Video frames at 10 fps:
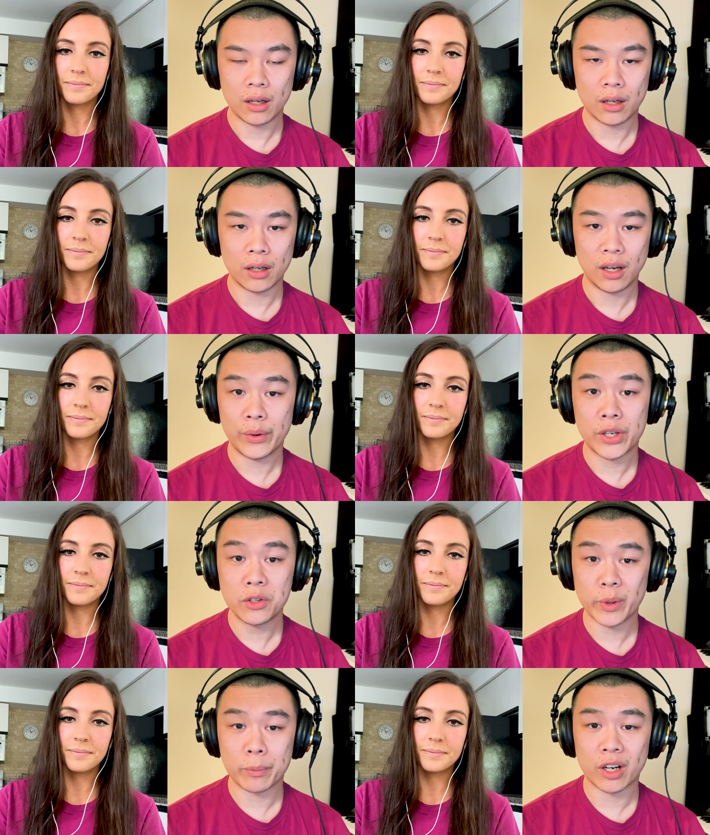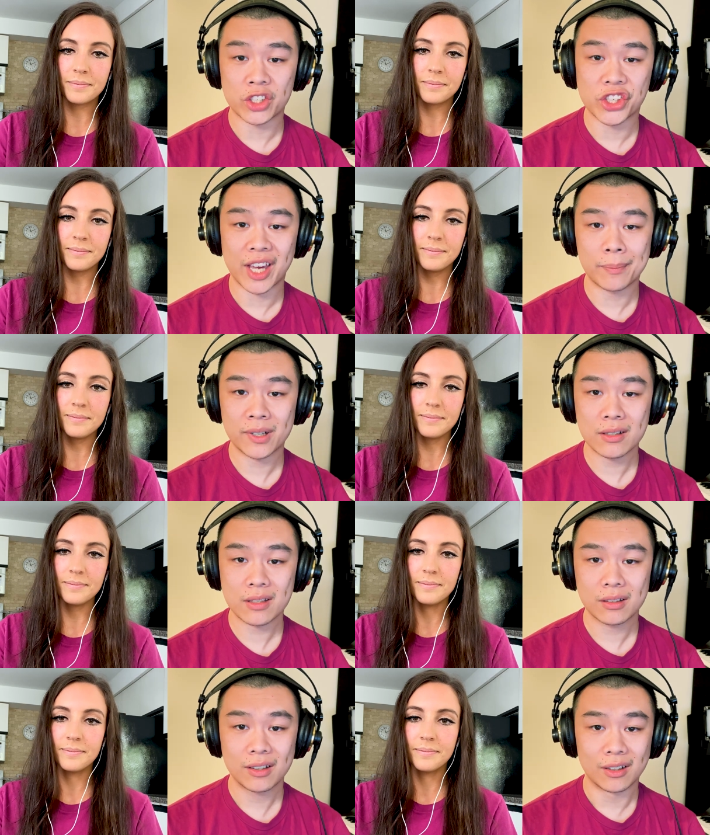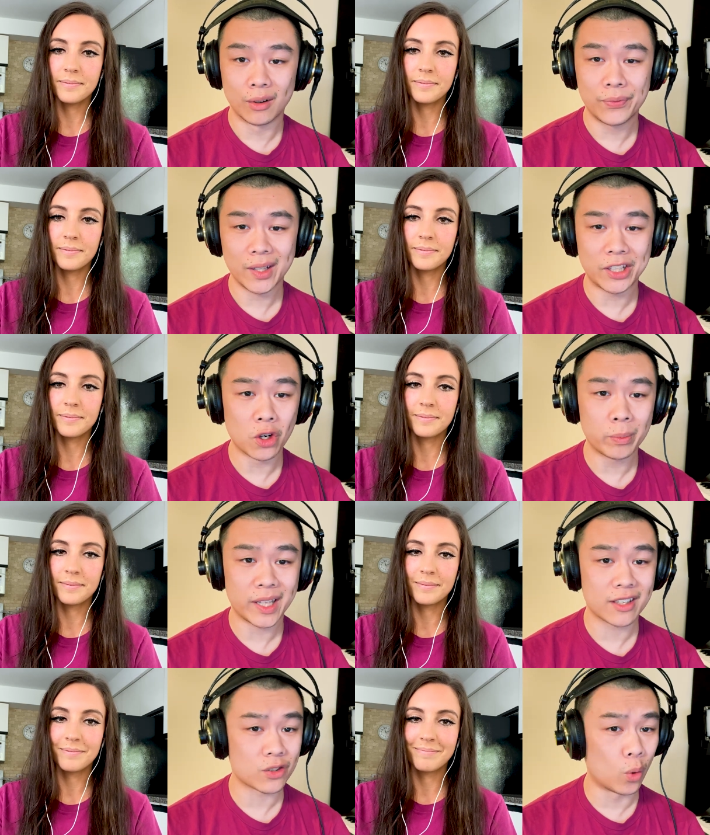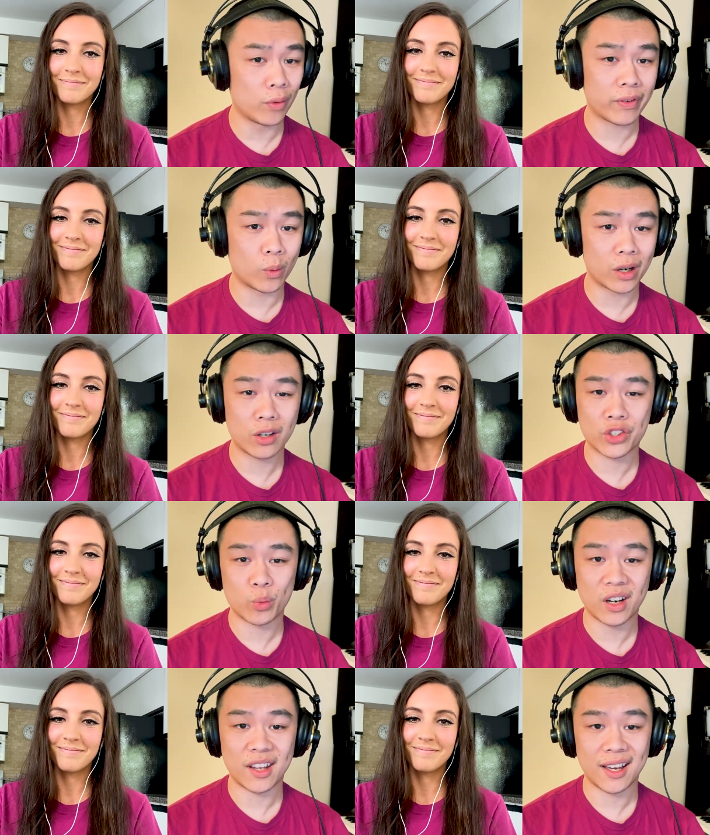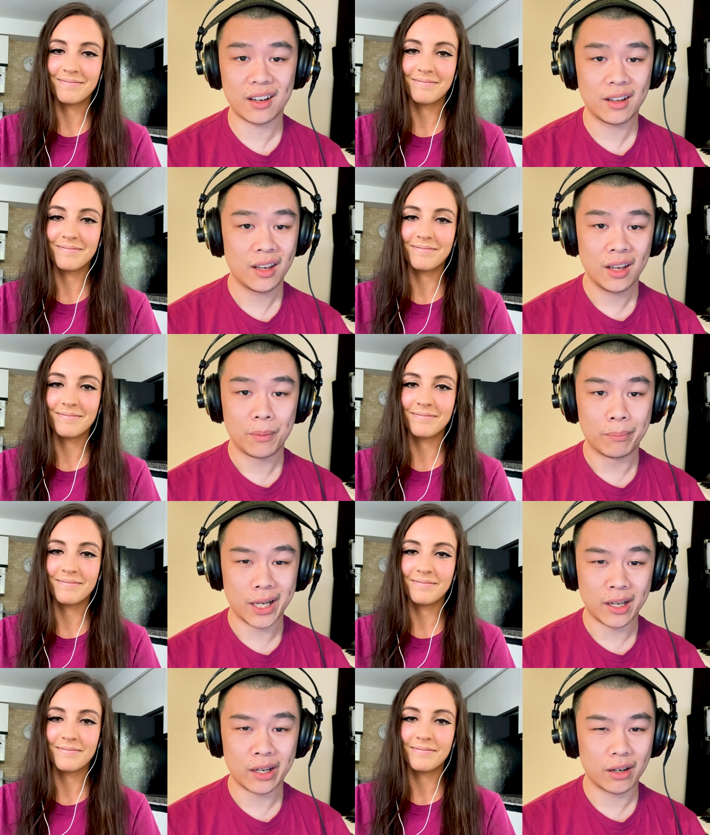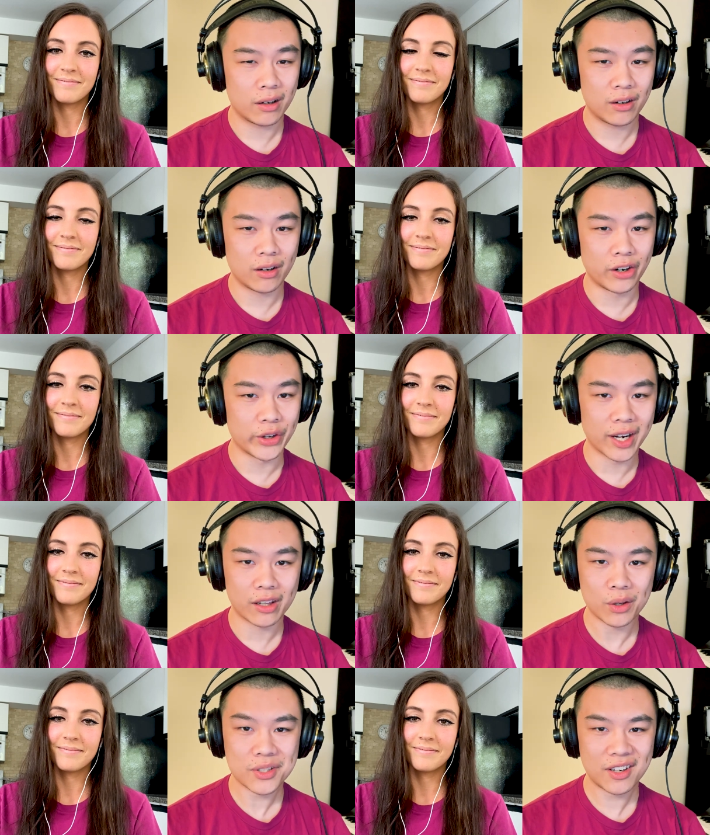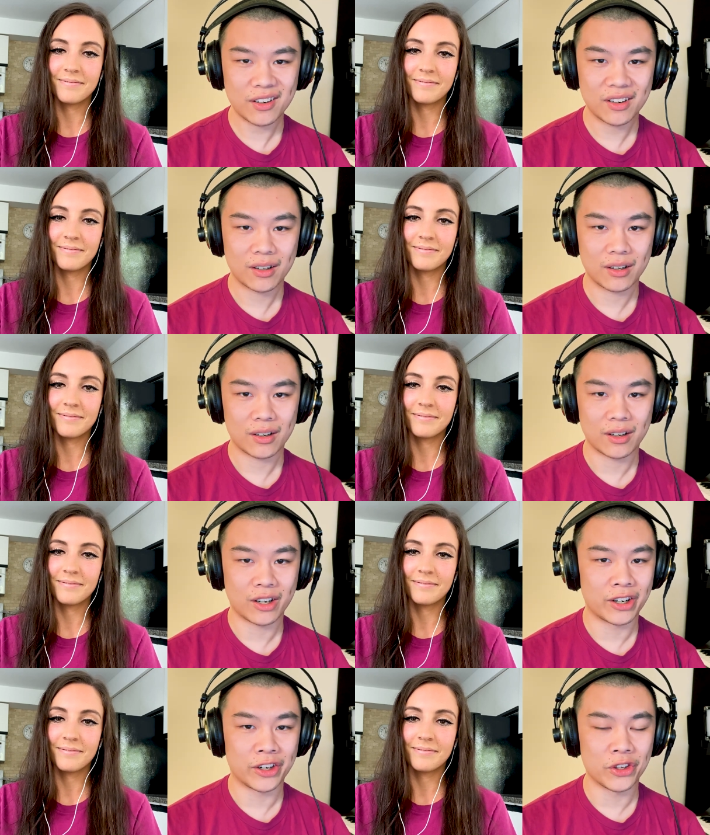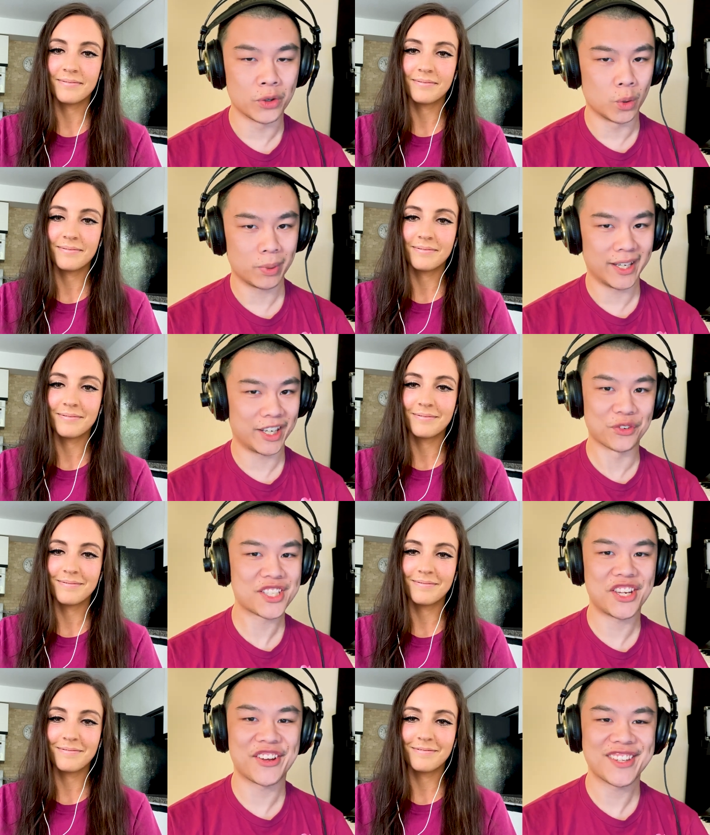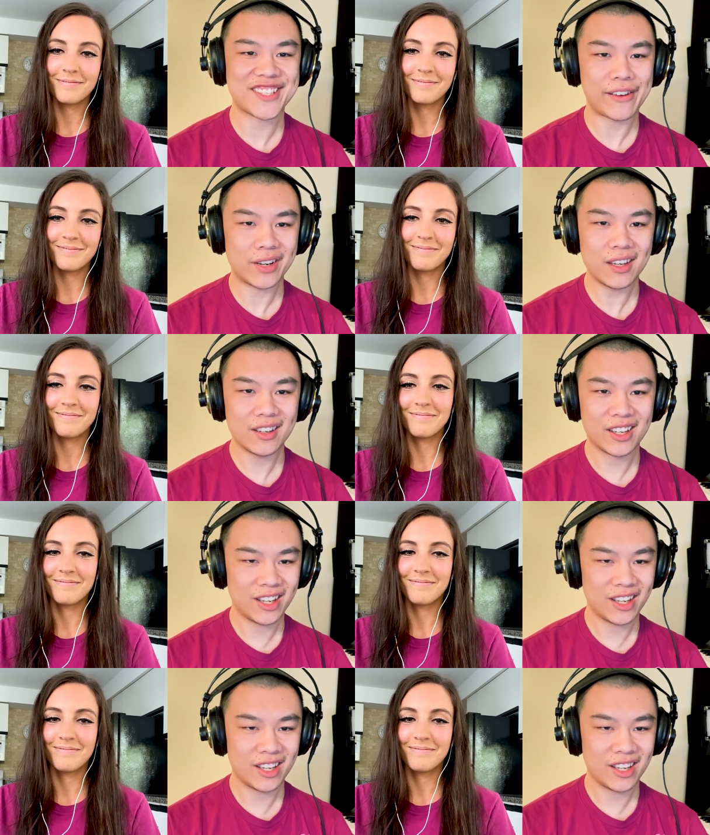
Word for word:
Speaker 1: Uh, how are you doing, Prodigy Campers? Hopefully nobody is over 101 yet, but are you getting closer? Are you playing it riskier than Stephanie?